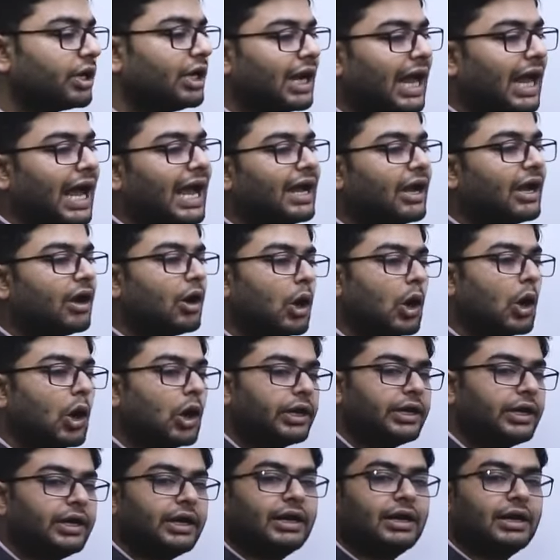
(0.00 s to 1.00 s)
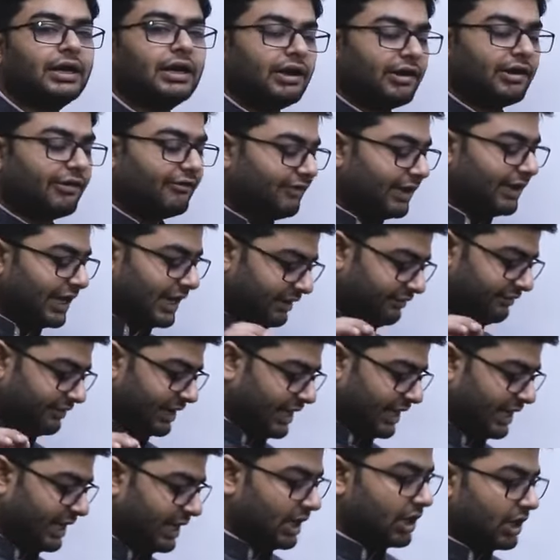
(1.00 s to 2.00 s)
rely on very,
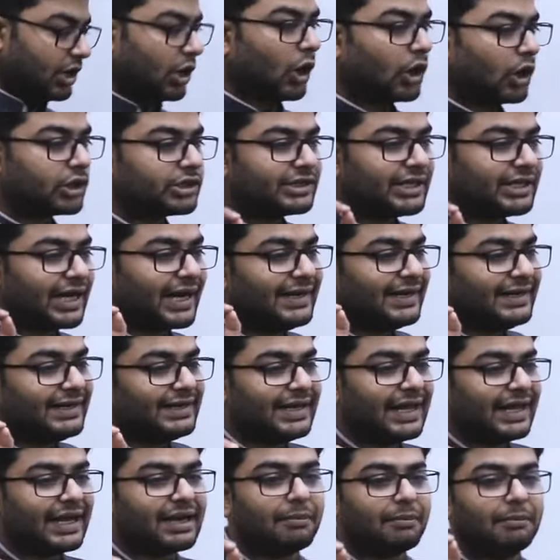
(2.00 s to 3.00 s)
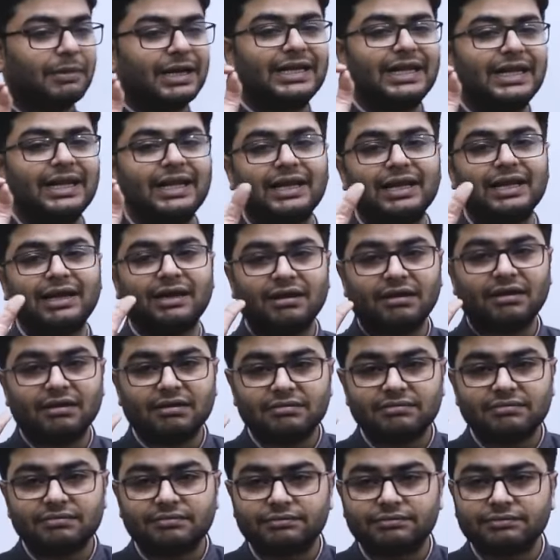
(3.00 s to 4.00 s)
very authentic material.
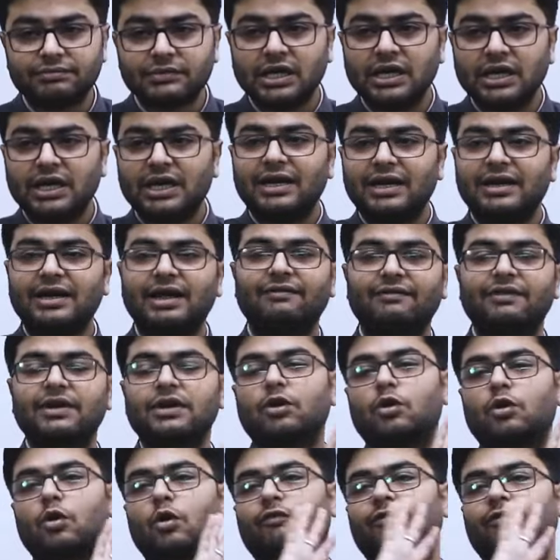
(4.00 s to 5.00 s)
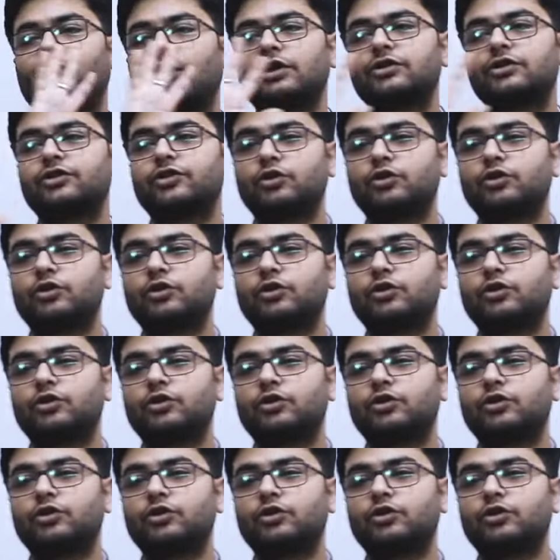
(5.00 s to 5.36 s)
Never go for